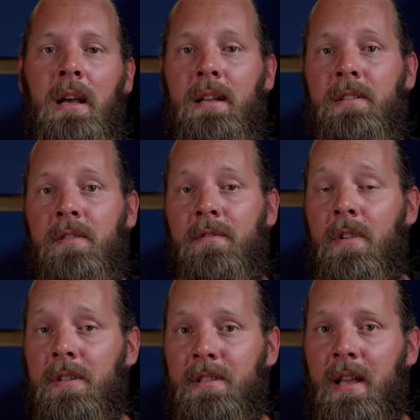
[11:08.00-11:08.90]
and
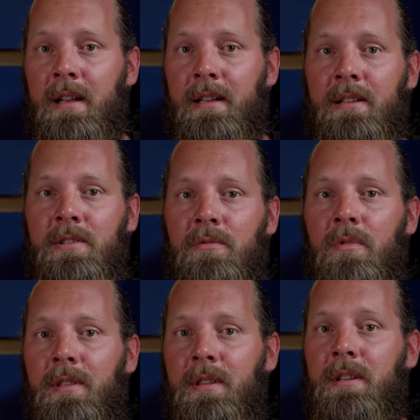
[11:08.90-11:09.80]
converts that into
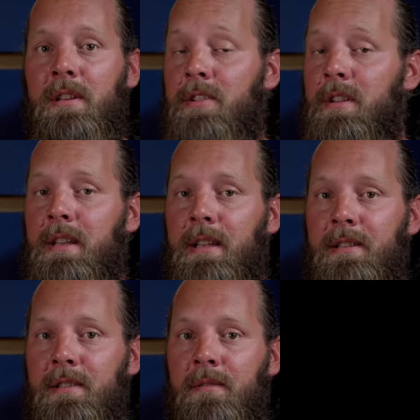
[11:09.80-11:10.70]
what the Ninja needs.